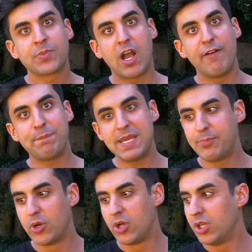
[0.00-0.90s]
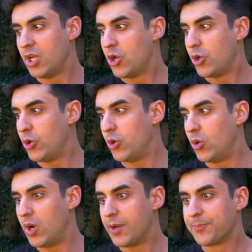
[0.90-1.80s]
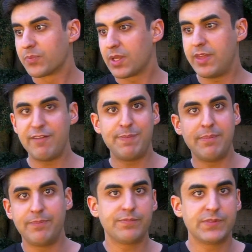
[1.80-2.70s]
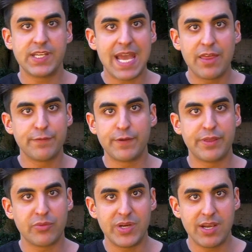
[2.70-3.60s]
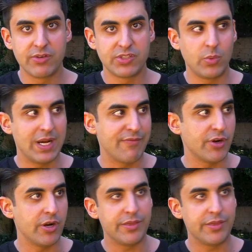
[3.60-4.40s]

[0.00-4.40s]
of people who they've been together for 3 years or whatever,